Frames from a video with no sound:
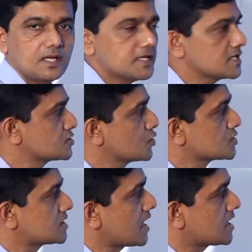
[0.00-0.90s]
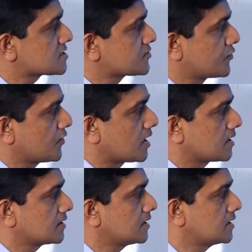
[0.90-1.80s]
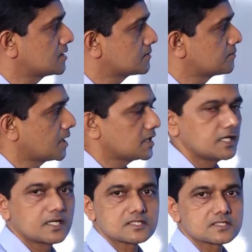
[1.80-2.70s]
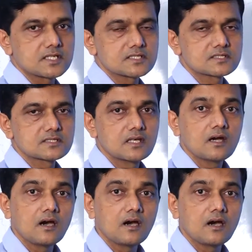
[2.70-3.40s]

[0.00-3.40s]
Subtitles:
It is used as fuel in many industries.